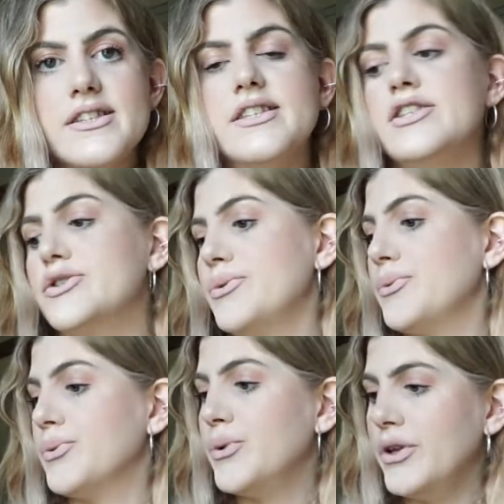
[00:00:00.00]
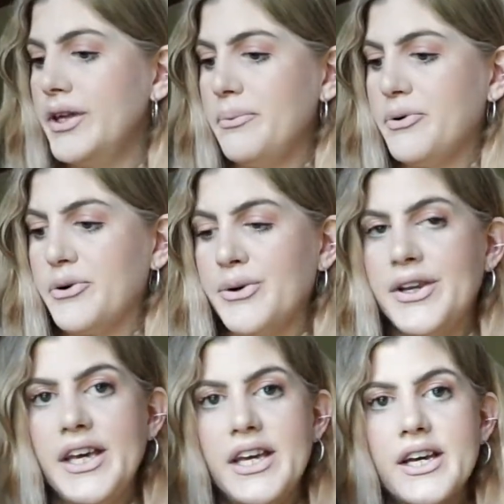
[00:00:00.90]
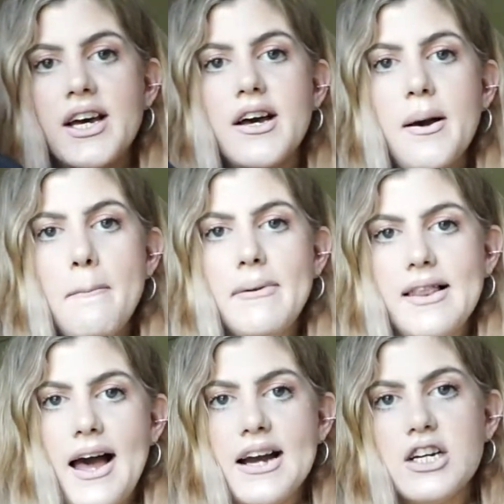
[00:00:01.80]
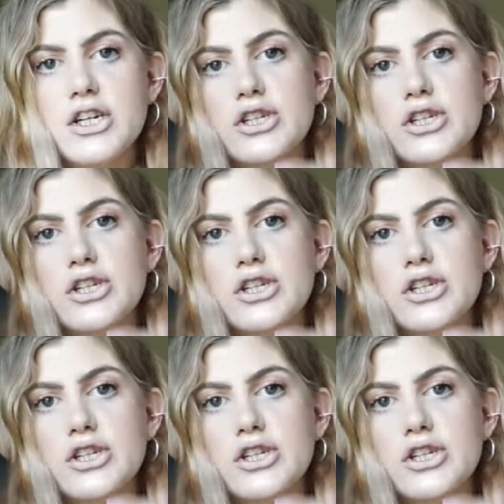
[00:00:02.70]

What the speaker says: is this really pretty black